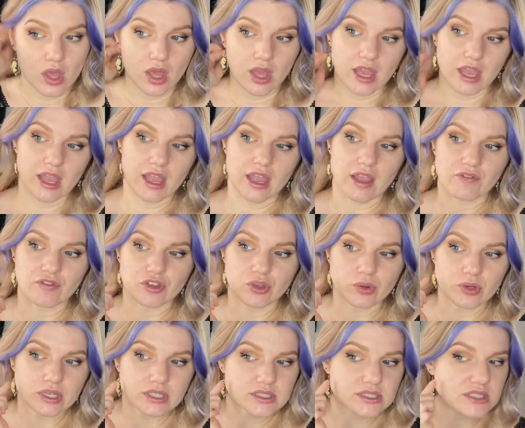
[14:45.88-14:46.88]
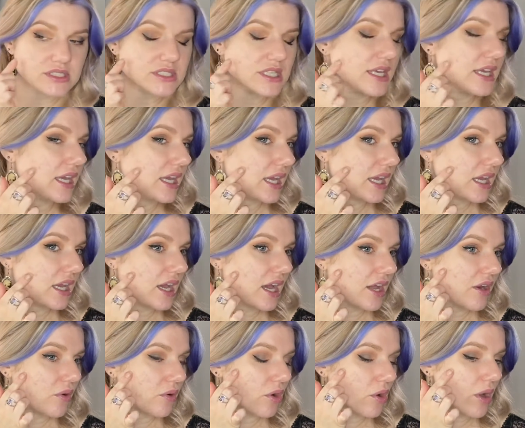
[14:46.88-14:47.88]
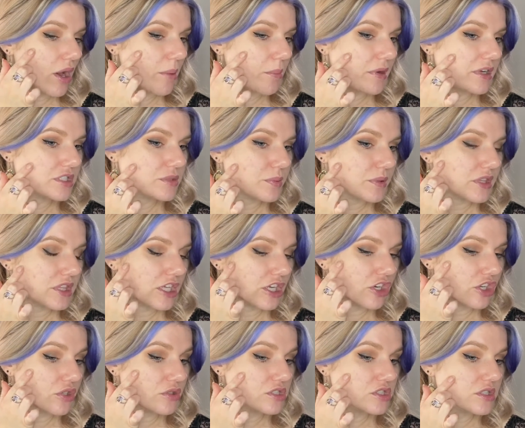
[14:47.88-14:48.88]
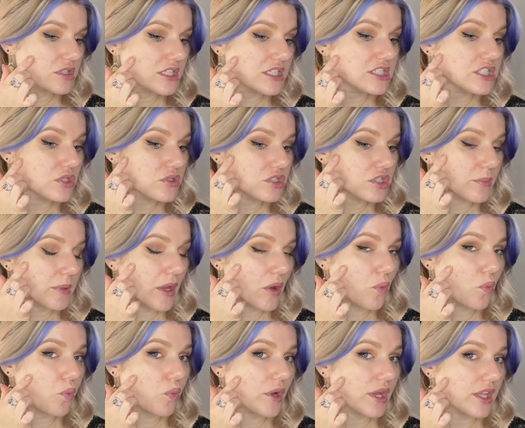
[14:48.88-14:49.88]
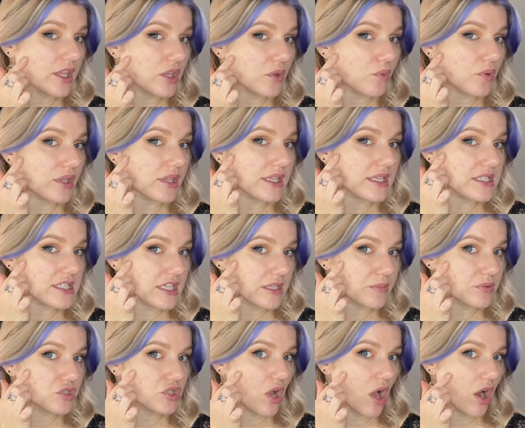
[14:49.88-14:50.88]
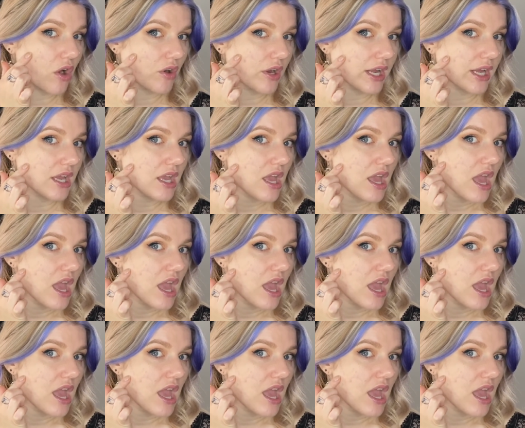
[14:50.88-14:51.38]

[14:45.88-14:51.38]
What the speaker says: if you can see, I don't know how much, but this used to be a really, really deep scarring.